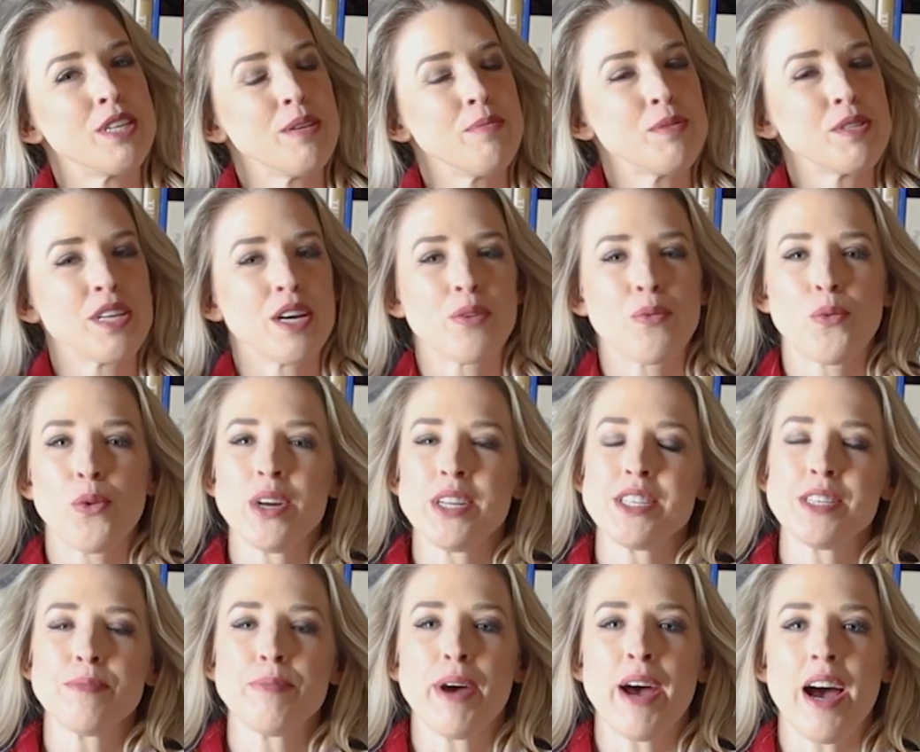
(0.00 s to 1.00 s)
tips on
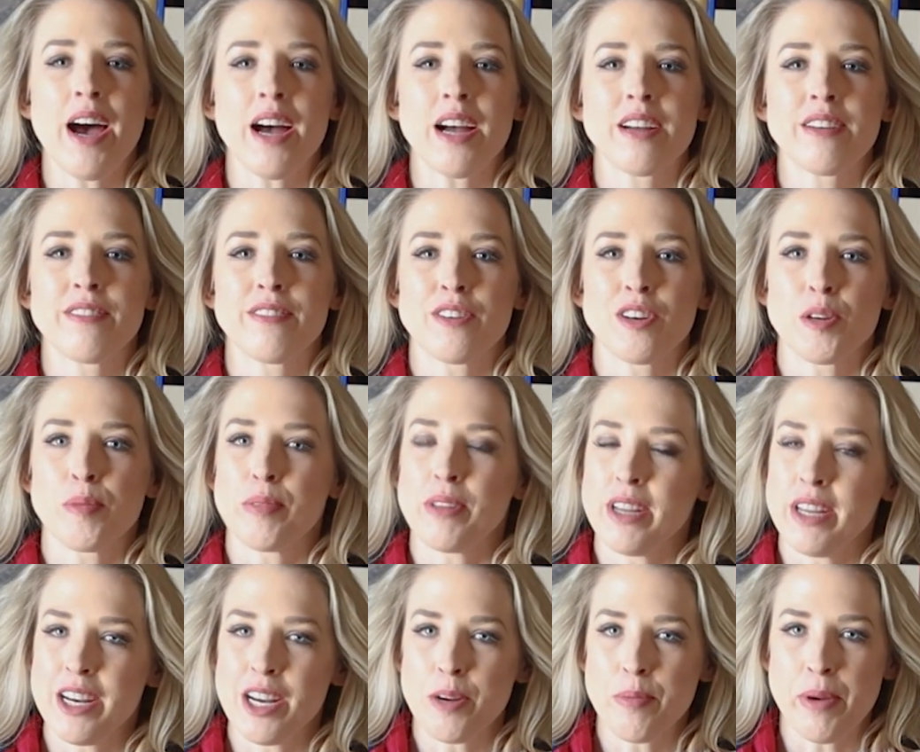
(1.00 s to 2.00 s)
what to pack for a
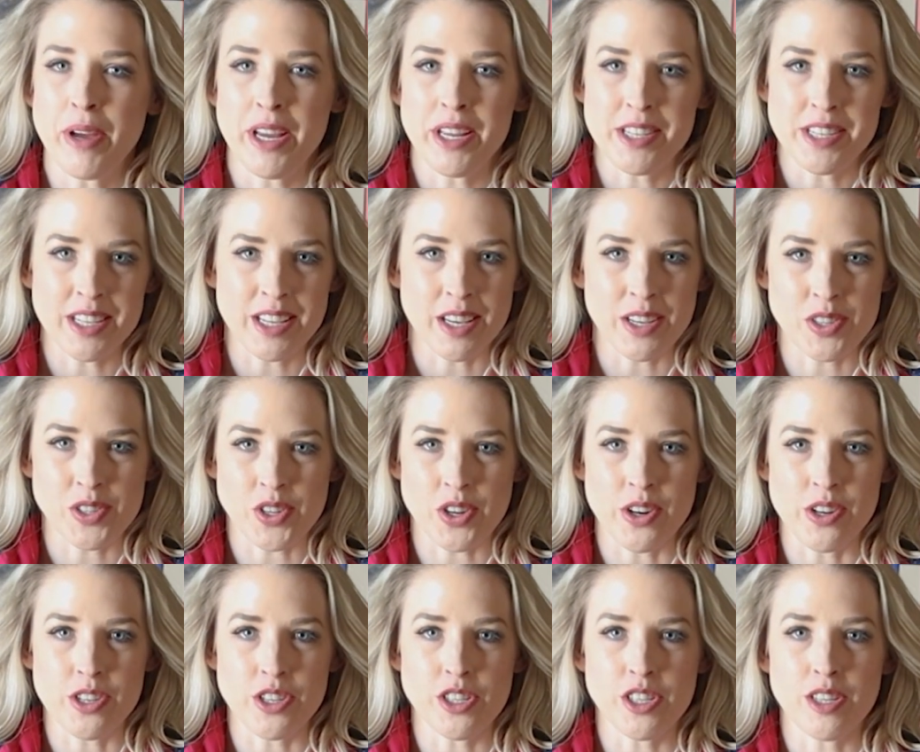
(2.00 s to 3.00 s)
plein air painting
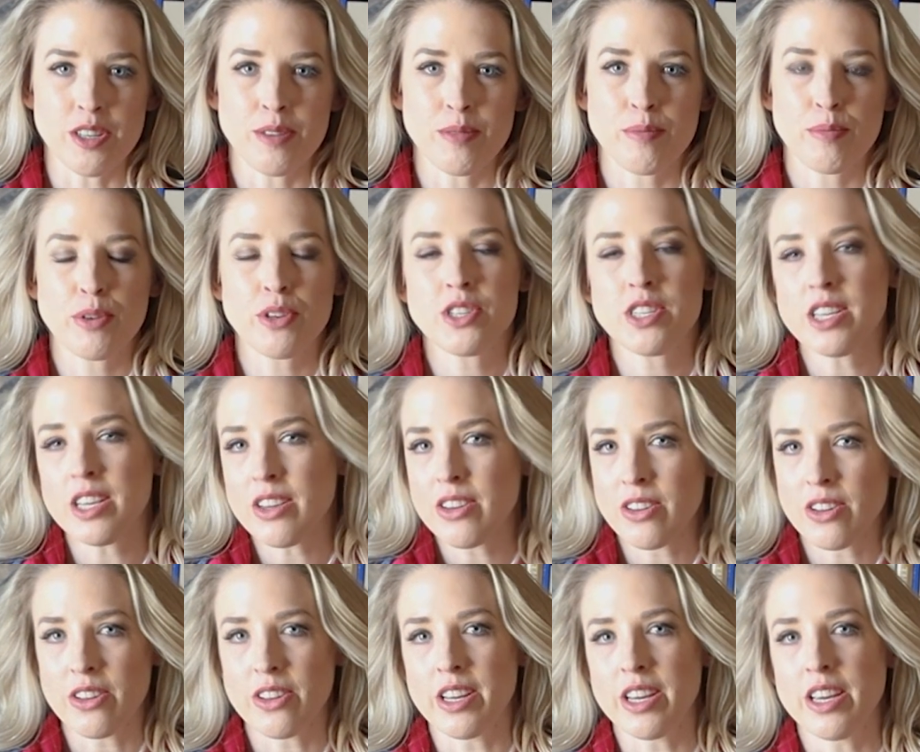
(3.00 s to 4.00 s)
excursion,
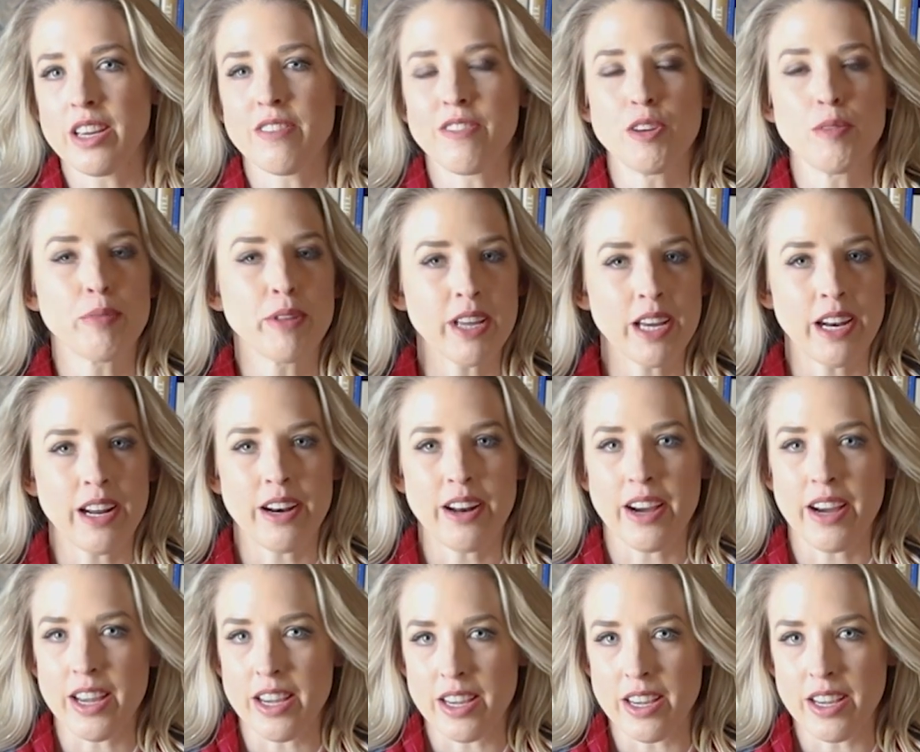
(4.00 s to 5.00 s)
particularly if you plan on
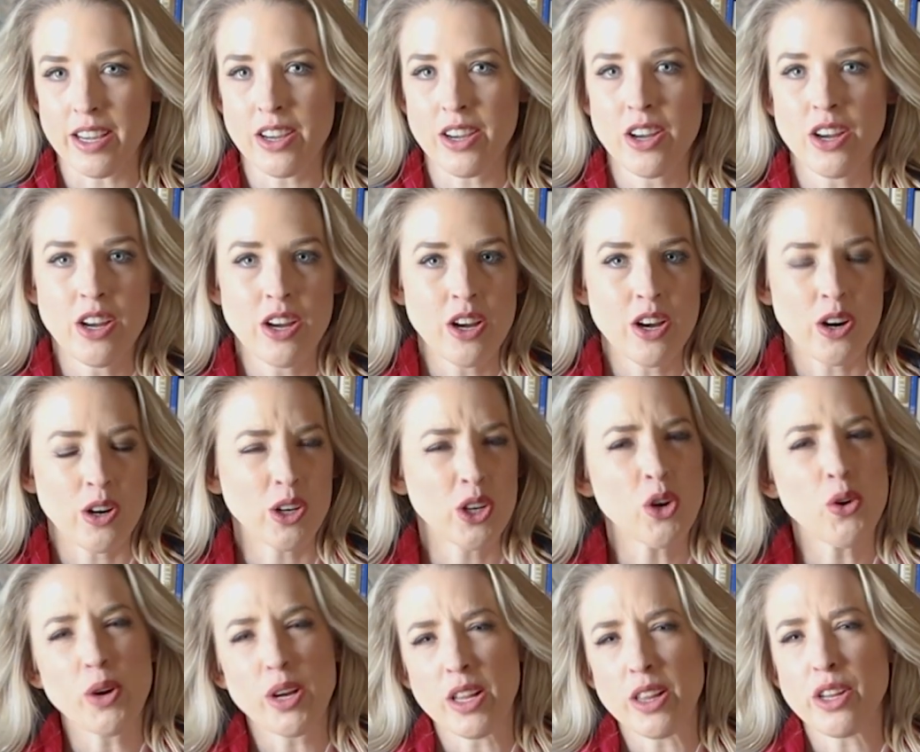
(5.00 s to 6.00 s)
hiking or
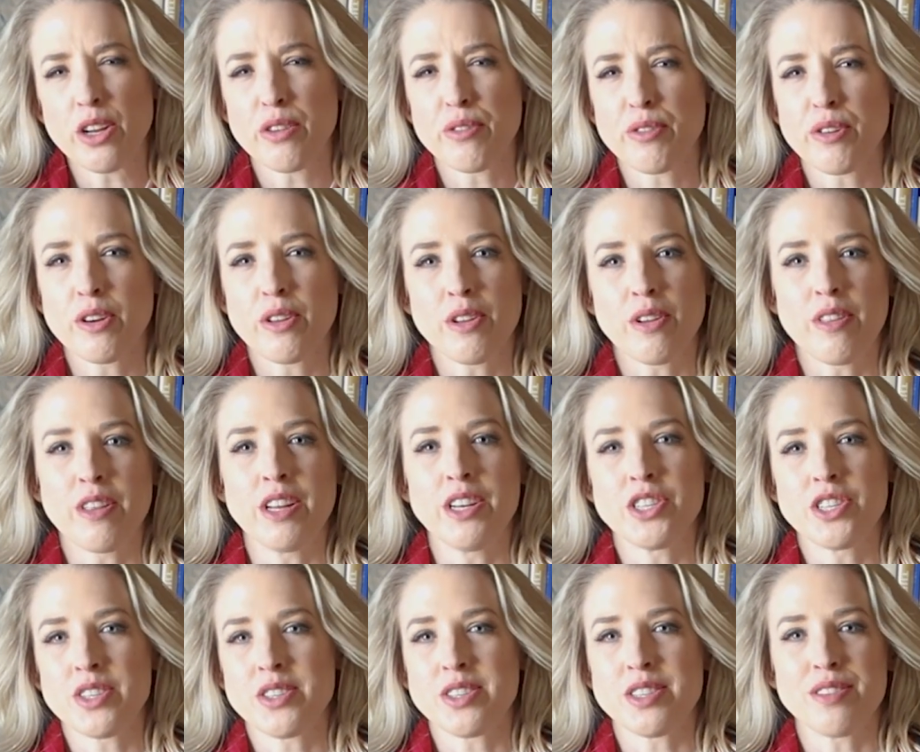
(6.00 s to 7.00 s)
going a little further
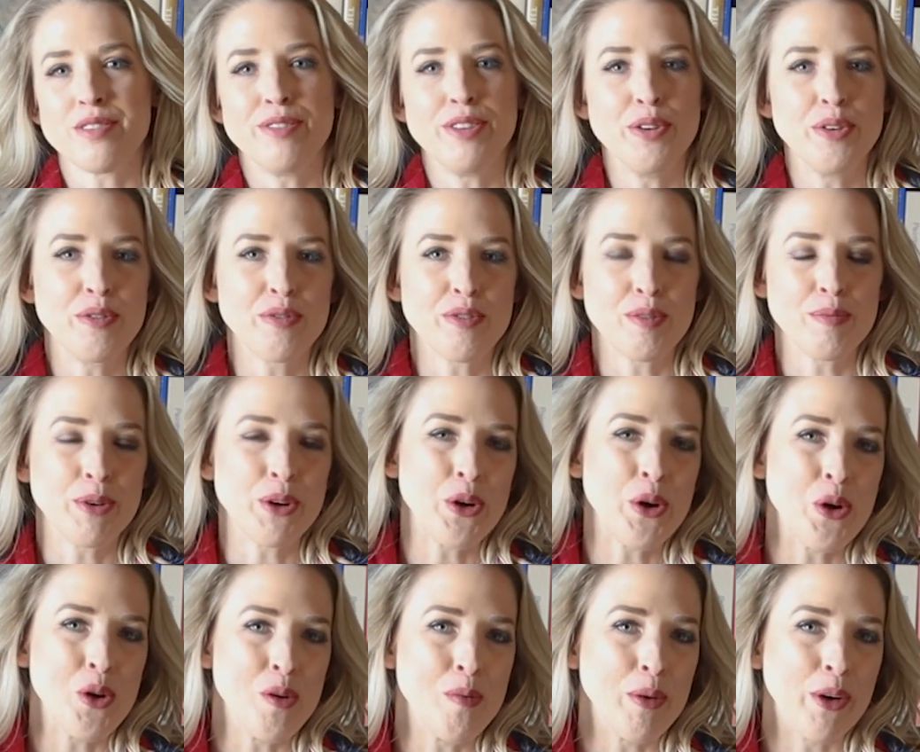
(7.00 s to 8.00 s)
than just the view from your
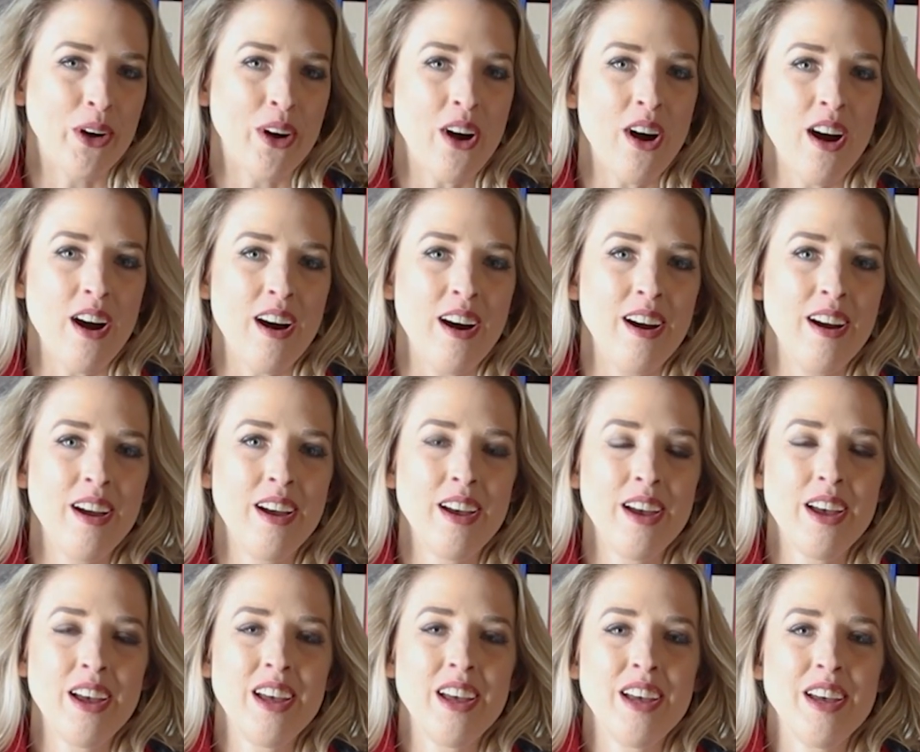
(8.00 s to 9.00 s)
home or car.
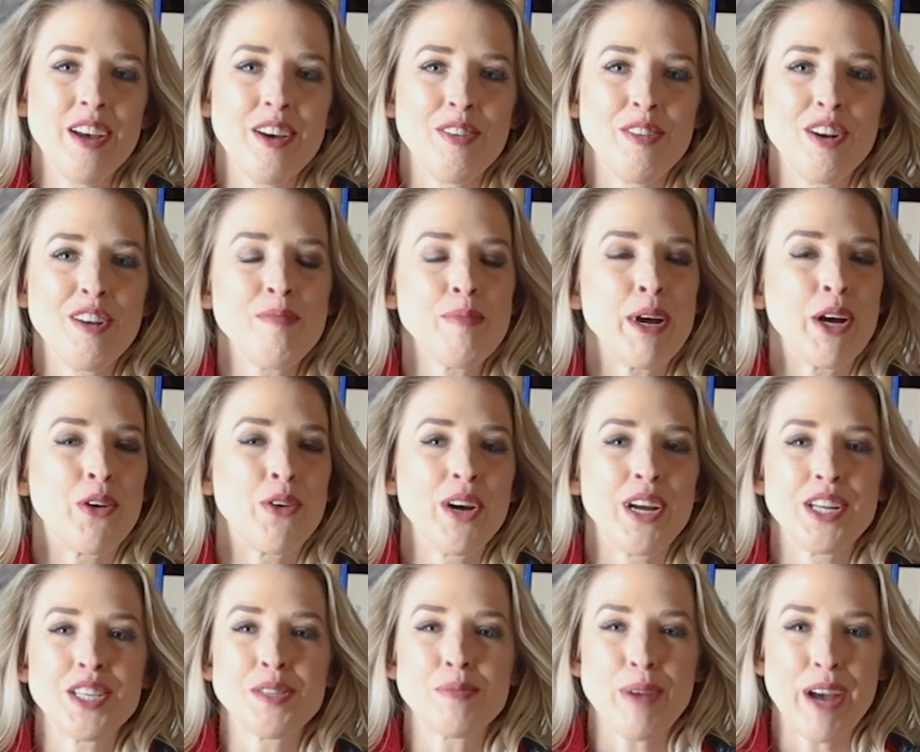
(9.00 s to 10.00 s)
One of my
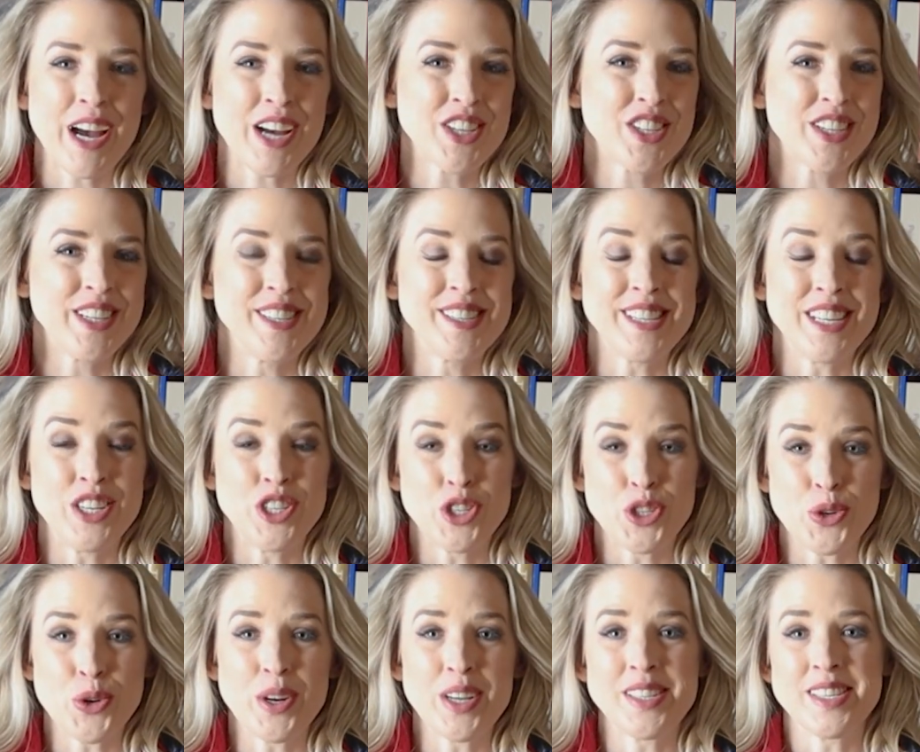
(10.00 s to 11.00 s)
greatest passions and
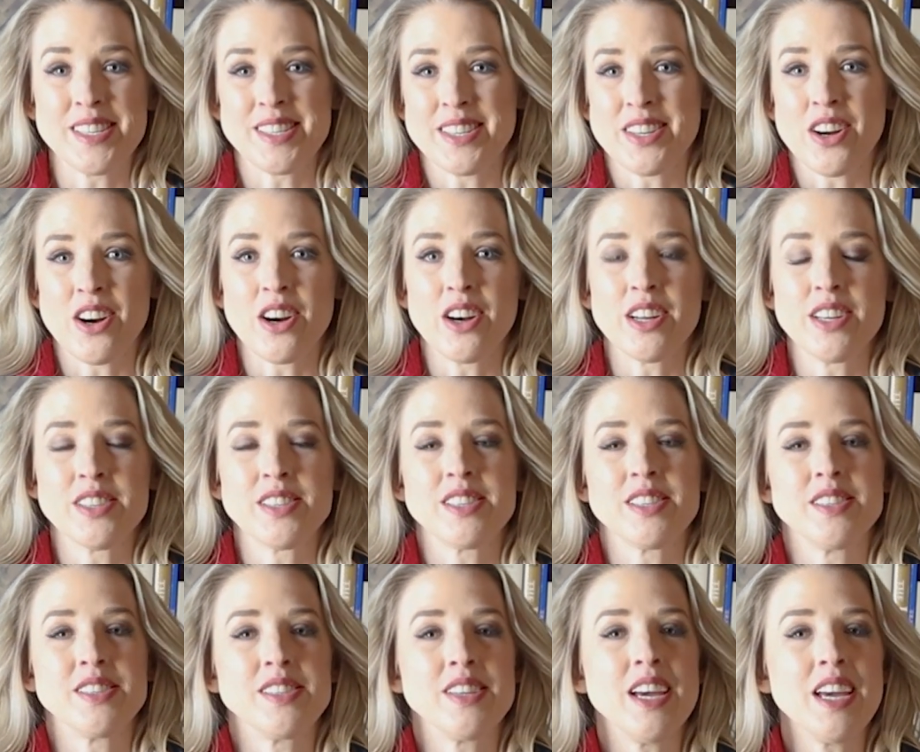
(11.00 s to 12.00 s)
joys as an
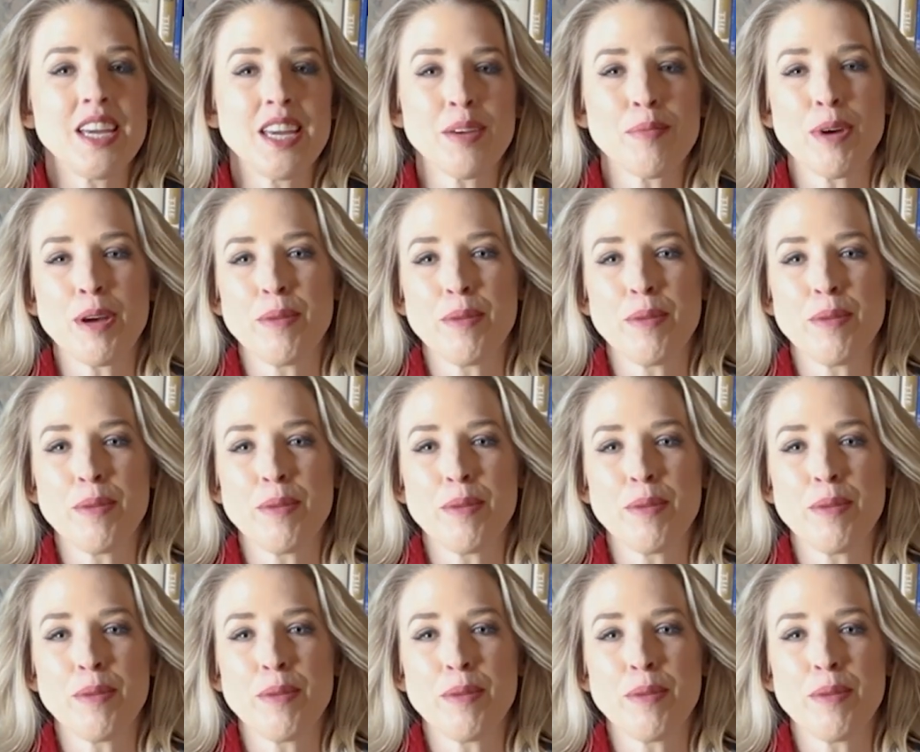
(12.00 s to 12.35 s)
artist is taking